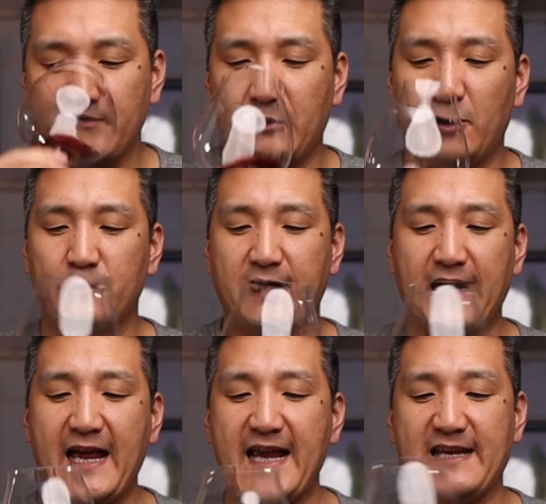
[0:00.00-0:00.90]

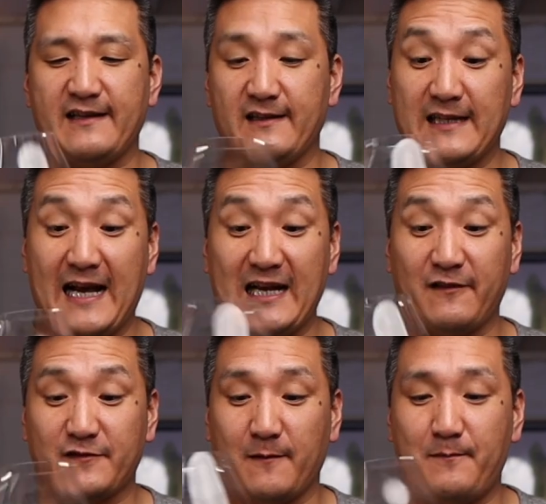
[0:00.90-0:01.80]
Okay, a lot
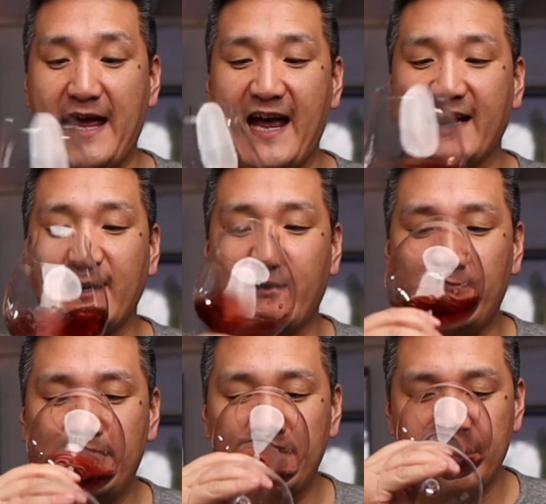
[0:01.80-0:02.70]
of tobacco.